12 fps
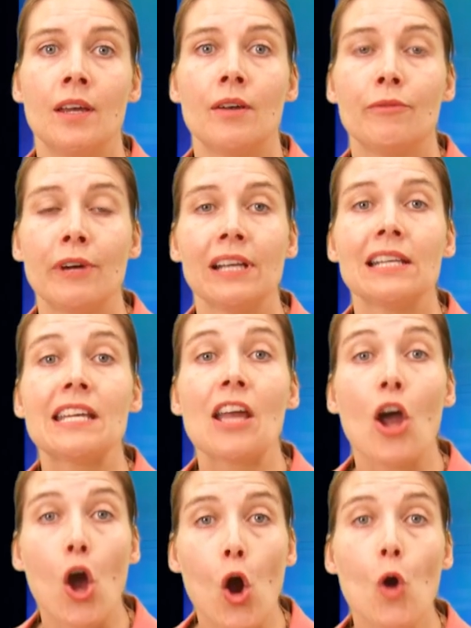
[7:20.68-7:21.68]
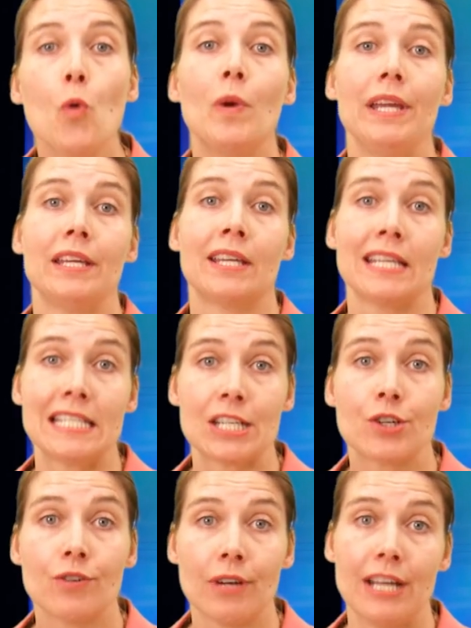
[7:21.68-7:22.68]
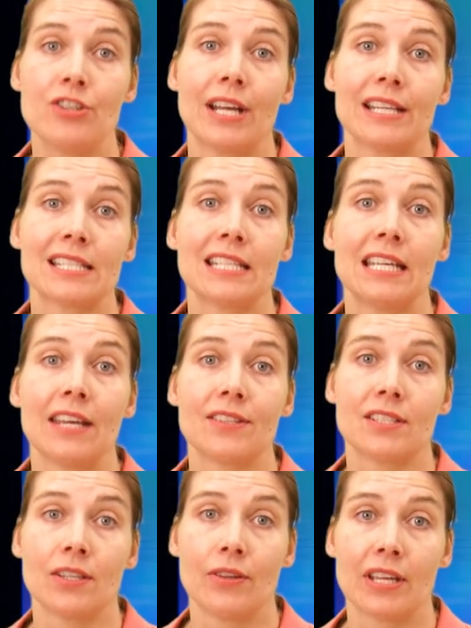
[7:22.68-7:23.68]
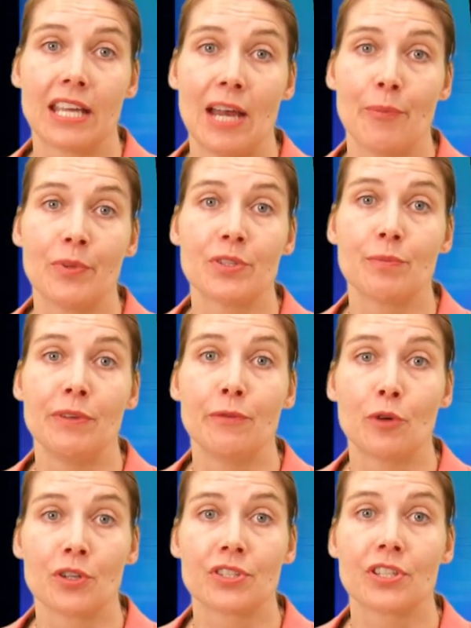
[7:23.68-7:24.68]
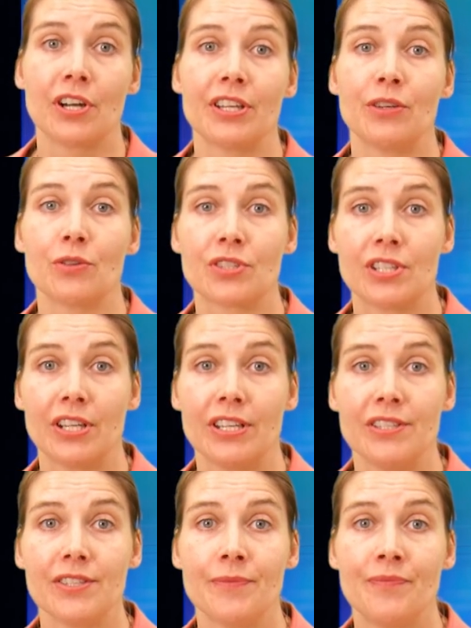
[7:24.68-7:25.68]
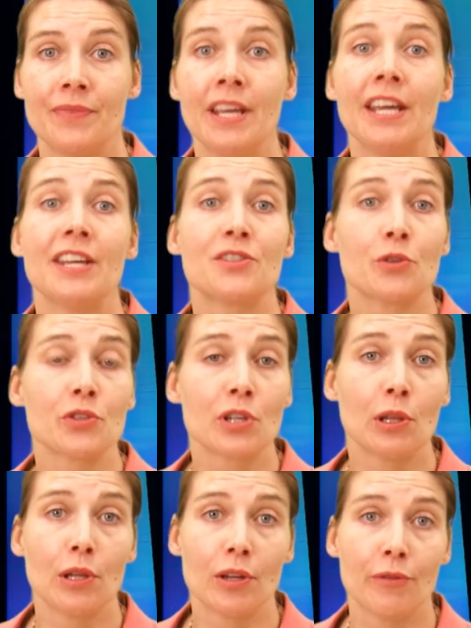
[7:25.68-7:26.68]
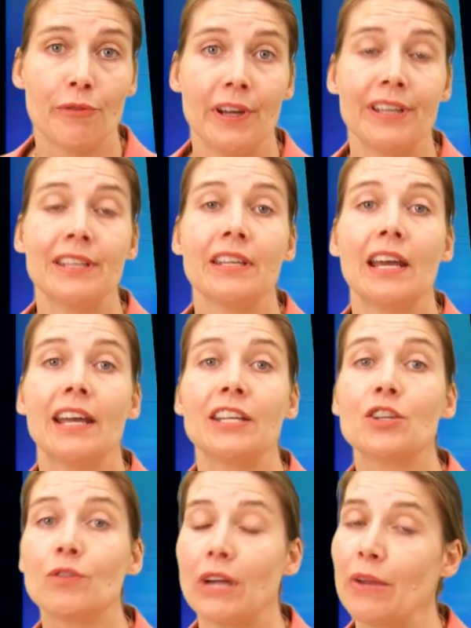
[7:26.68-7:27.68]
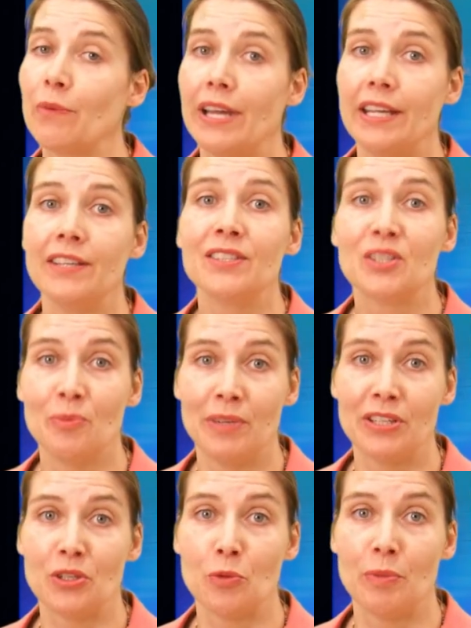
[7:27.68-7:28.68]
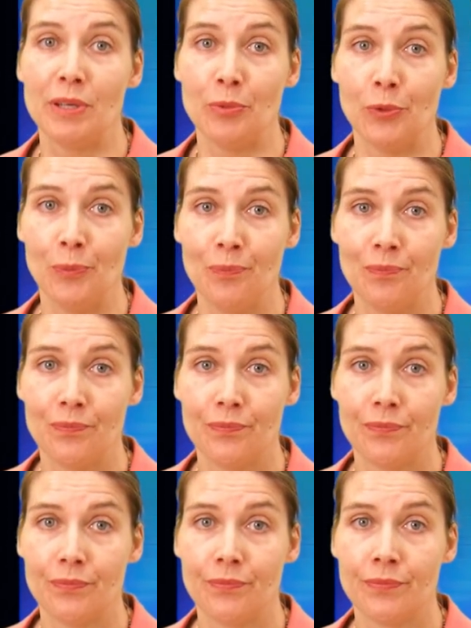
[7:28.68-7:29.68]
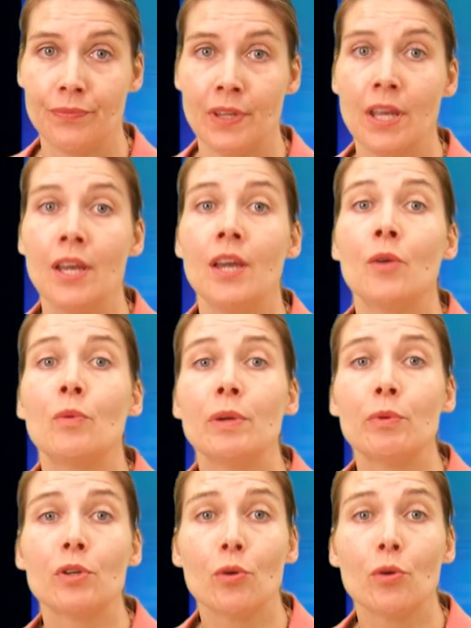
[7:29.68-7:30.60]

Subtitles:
Finally, O-Week is a great chance to get to know the campus before starting your studies. It's also a lot of fun and a great way to meet new people. We would